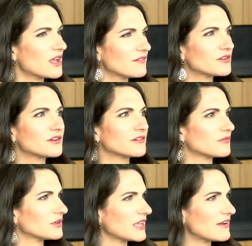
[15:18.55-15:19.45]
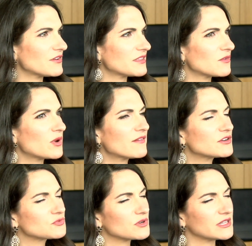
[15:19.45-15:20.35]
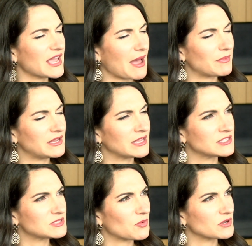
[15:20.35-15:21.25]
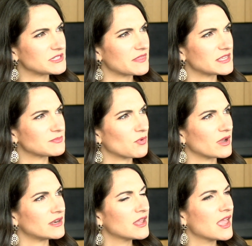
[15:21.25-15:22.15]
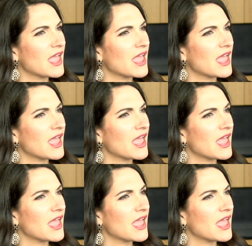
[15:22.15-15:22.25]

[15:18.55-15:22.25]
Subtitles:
cover really everything, whatever's really happening in sports at this point.